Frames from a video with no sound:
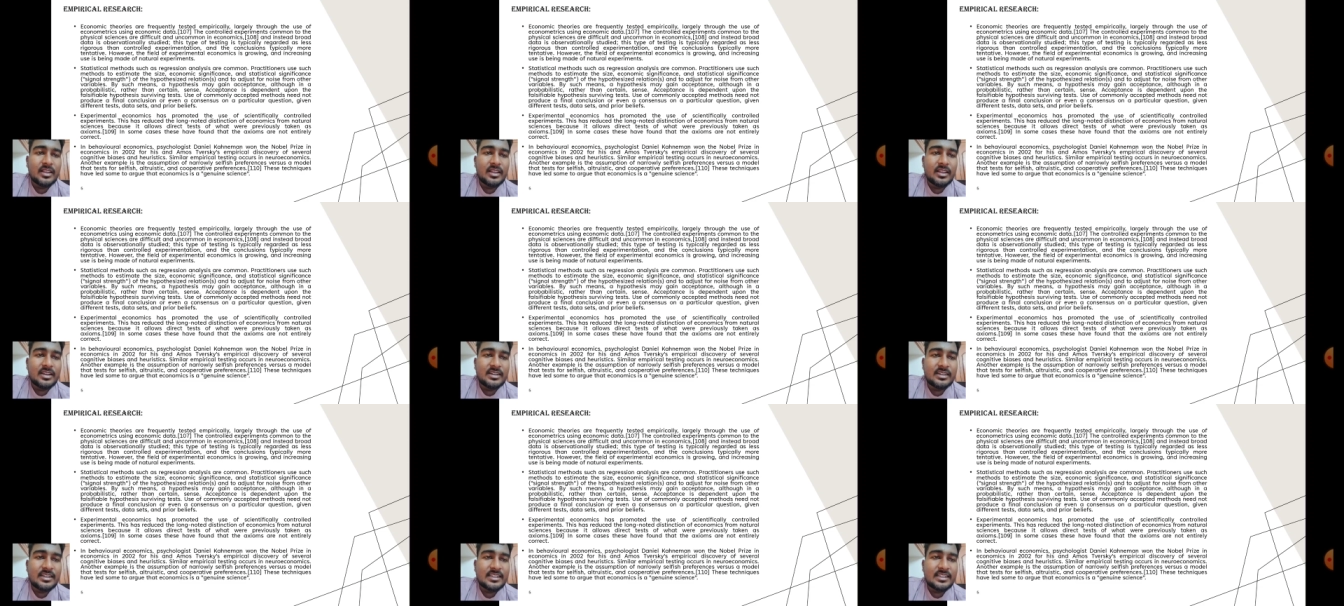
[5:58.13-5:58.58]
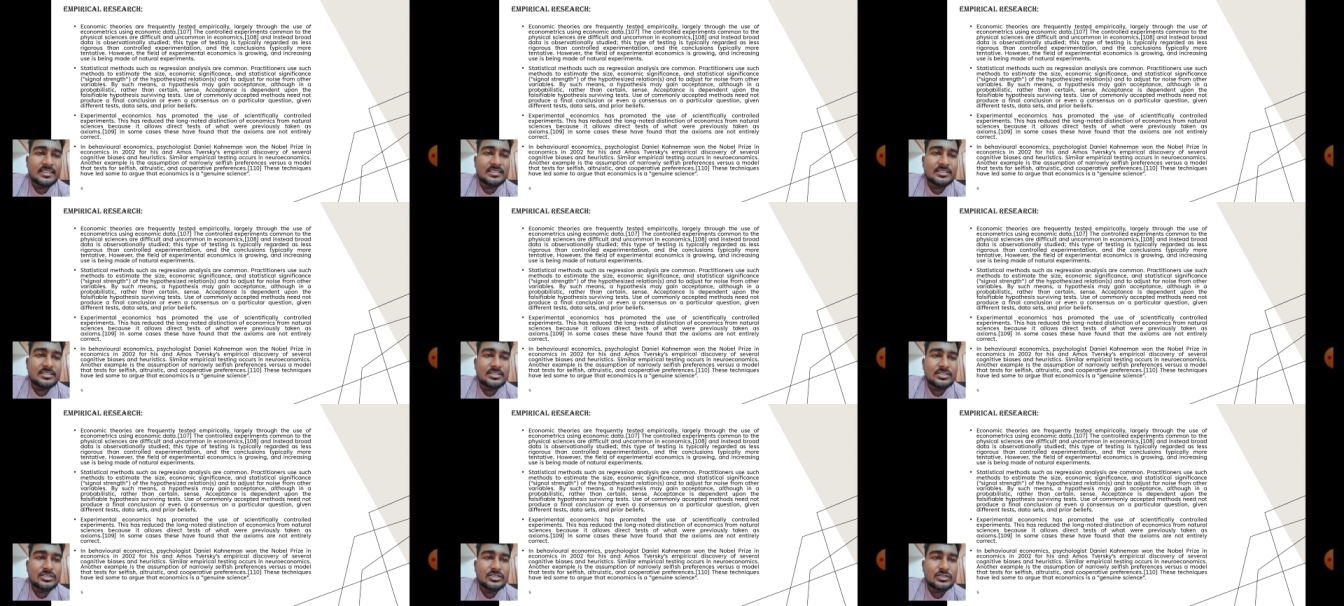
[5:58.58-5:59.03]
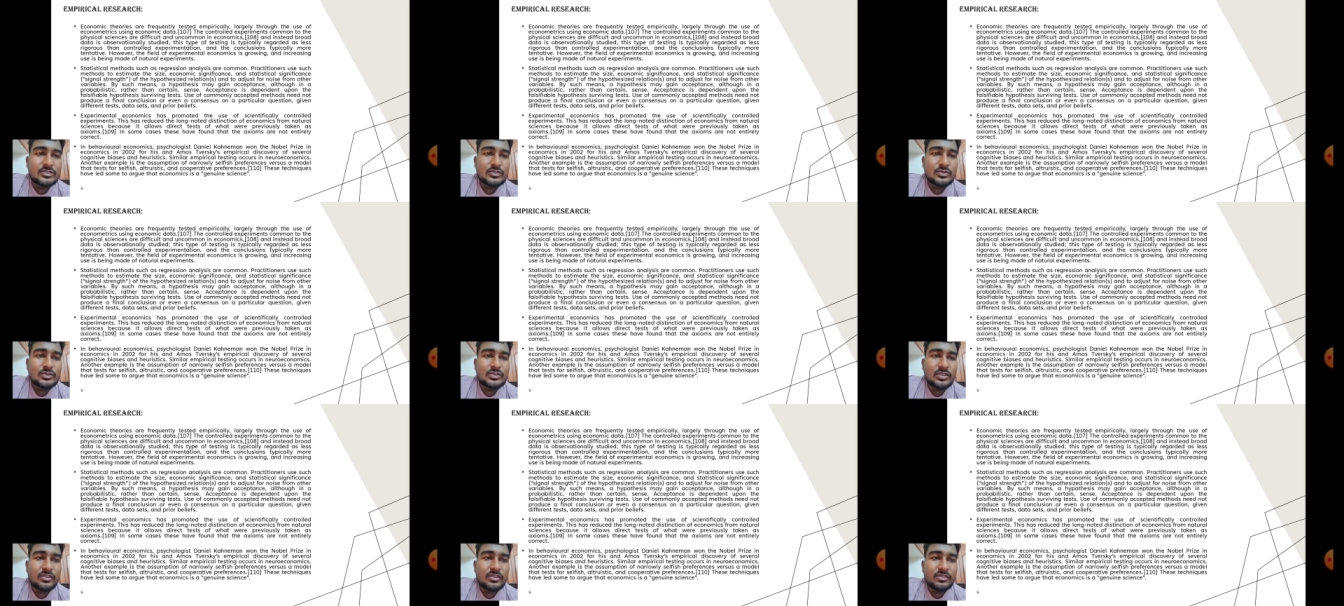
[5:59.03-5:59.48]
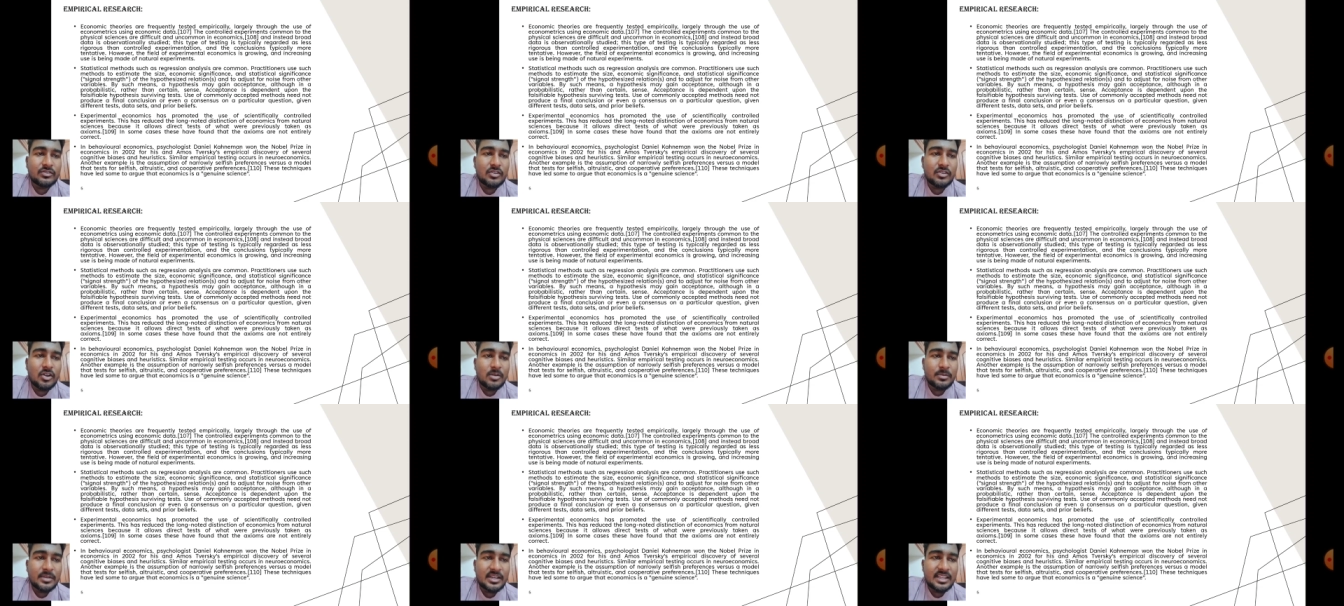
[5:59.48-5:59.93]
Test use of
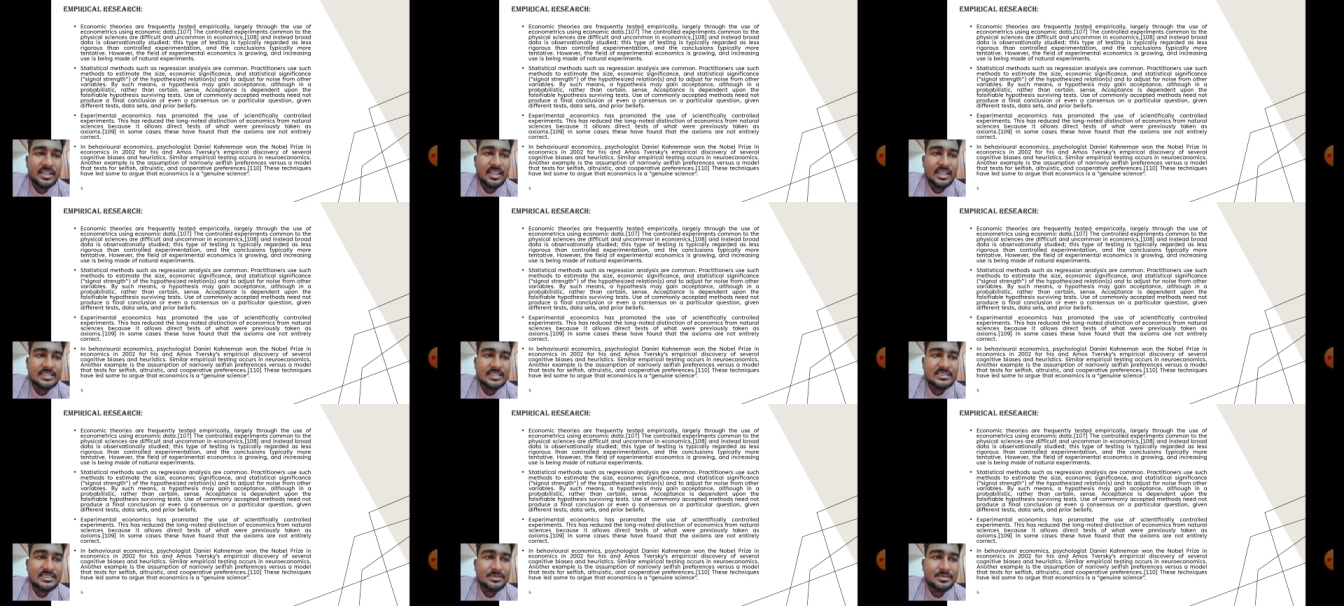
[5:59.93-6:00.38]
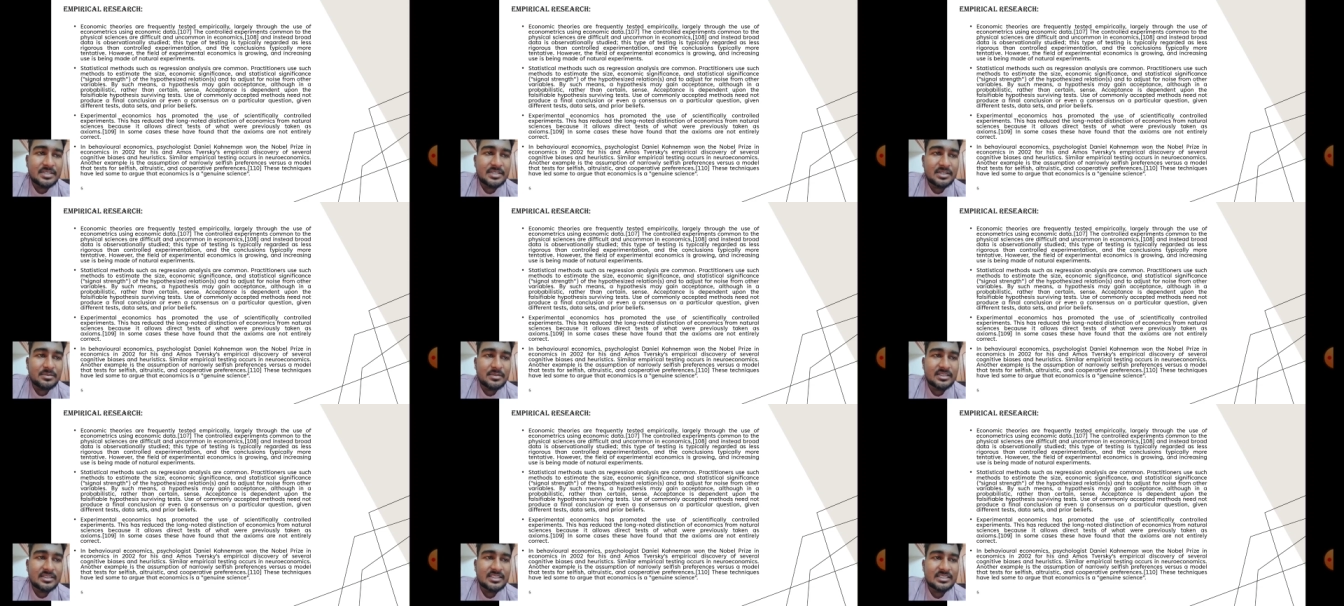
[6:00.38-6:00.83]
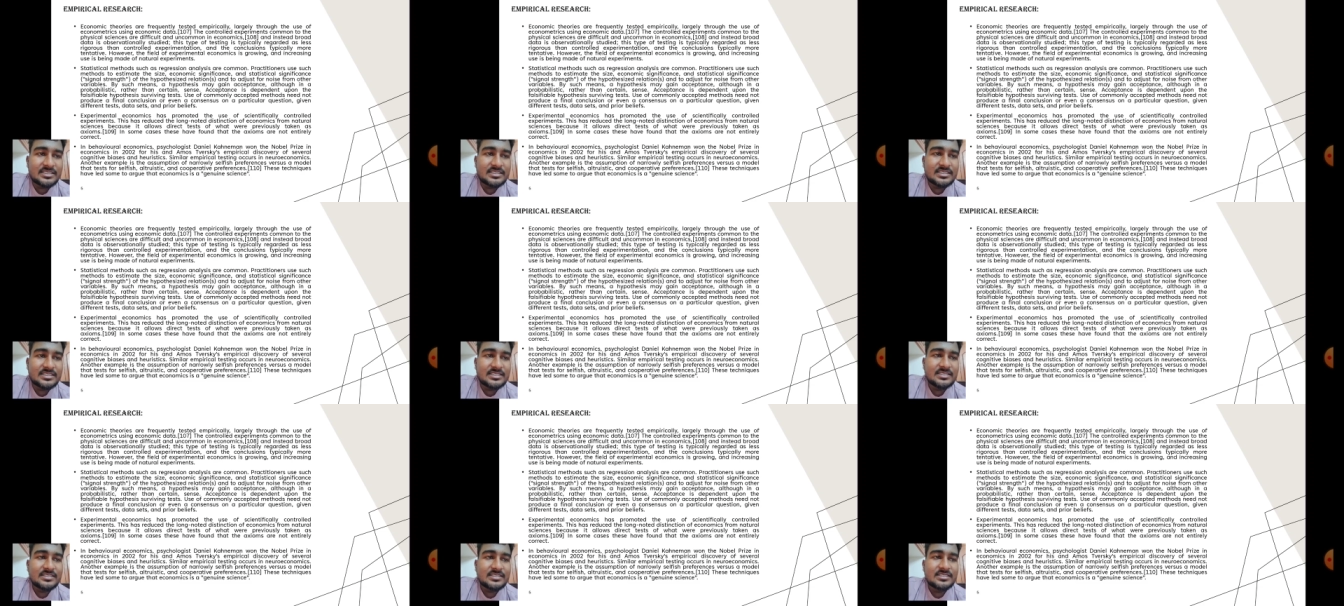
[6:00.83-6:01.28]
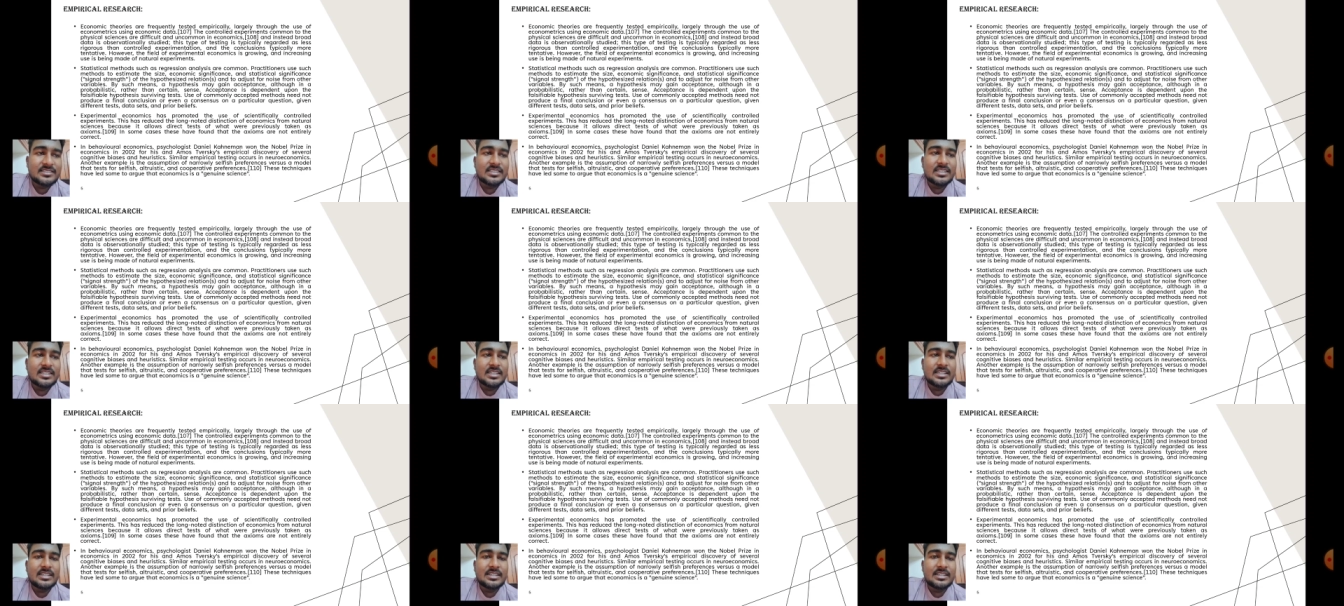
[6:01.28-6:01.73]
commonly accepted method
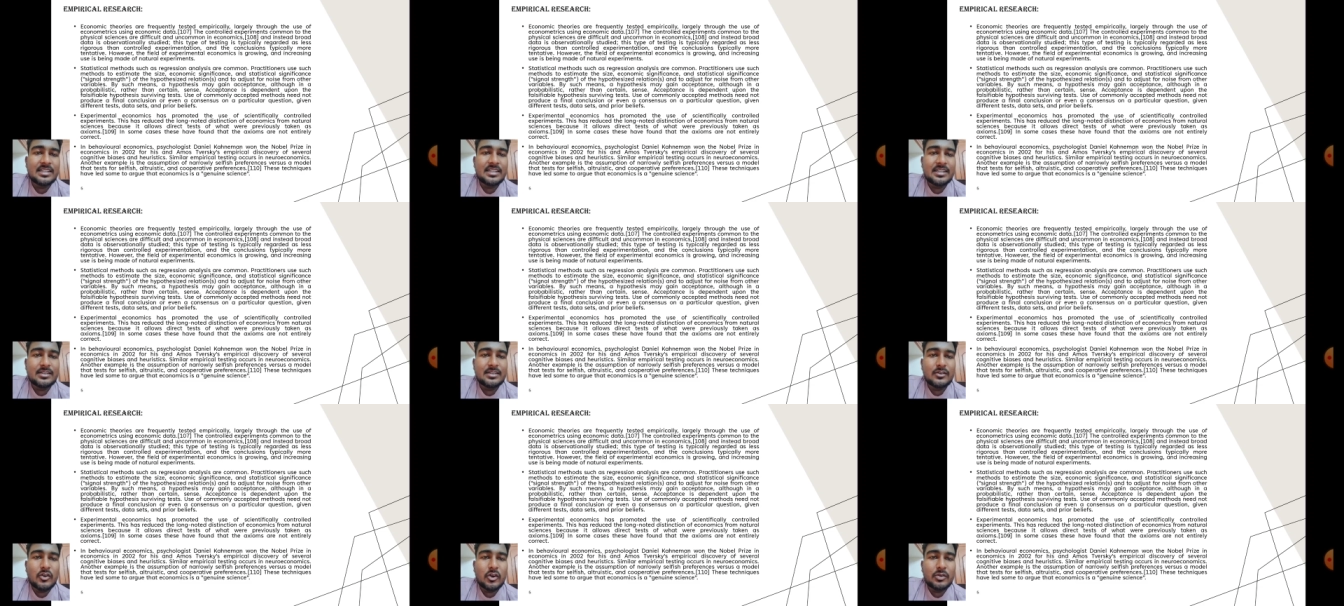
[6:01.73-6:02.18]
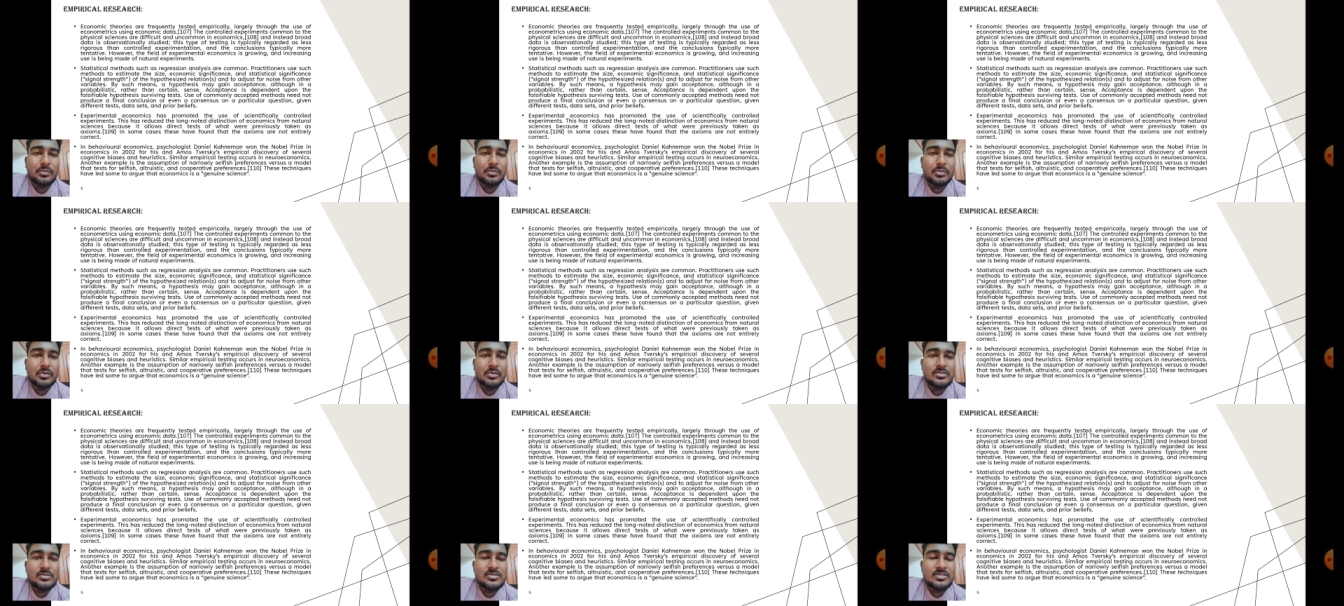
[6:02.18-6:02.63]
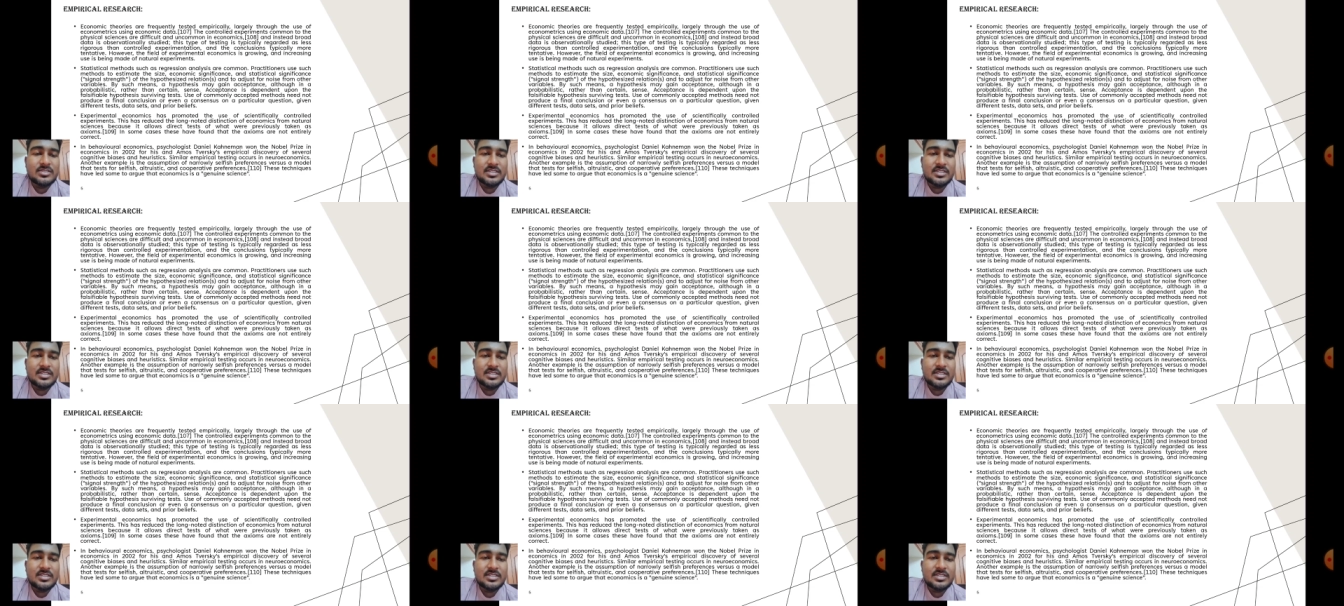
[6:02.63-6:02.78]
need not produce a